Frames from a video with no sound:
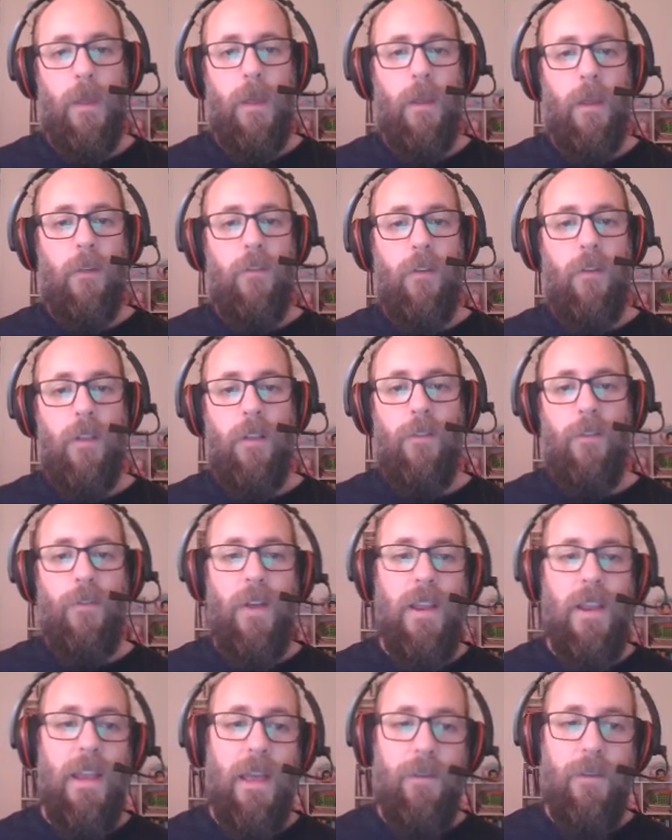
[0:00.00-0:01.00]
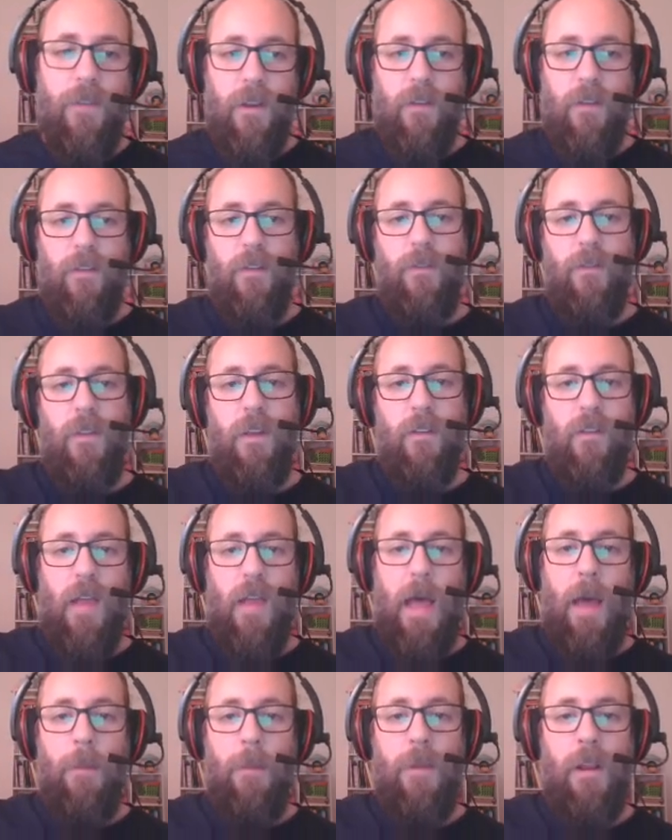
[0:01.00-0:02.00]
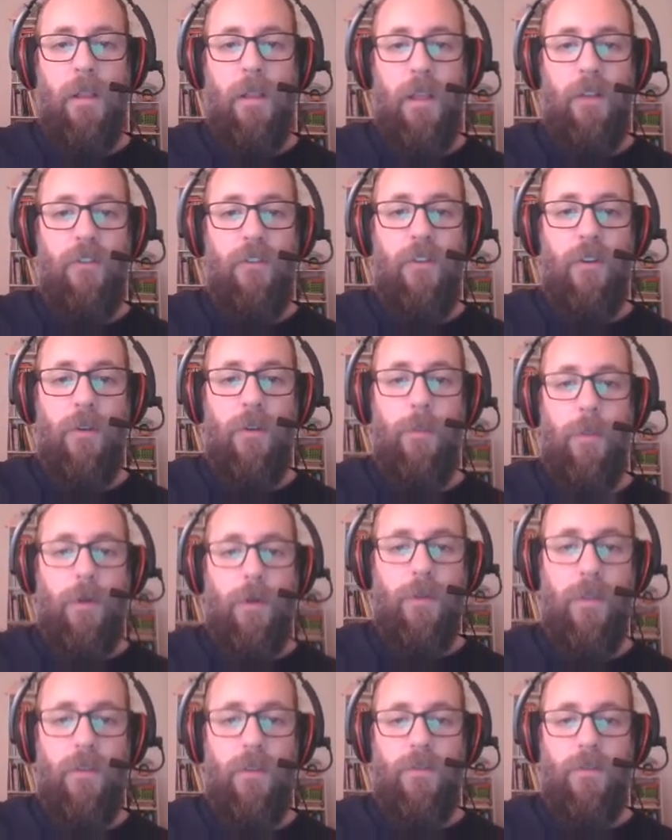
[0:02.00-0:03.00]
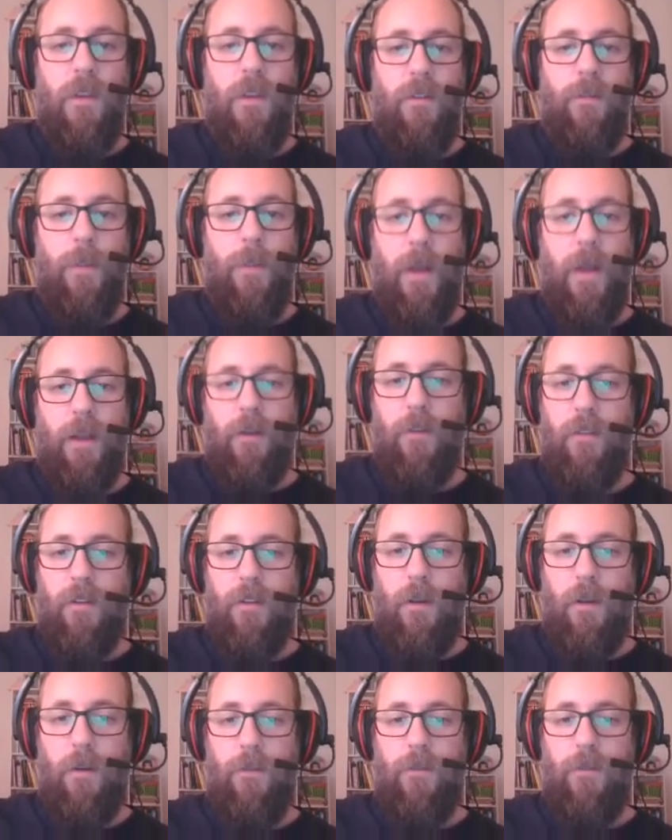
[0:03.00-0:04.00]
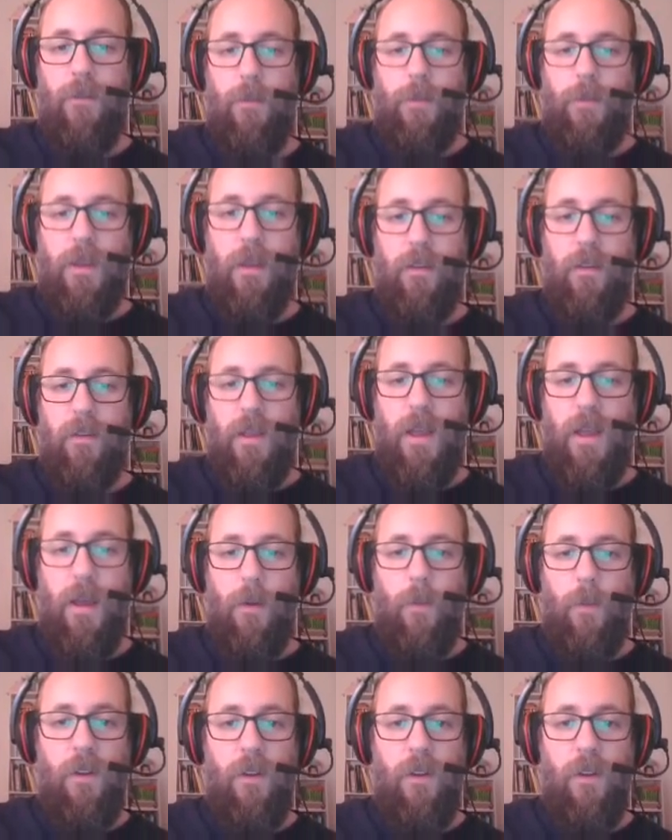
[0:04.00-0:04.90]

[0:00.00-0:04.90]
So let's find evidence of this. I'm going to let you do both of these by yourself because we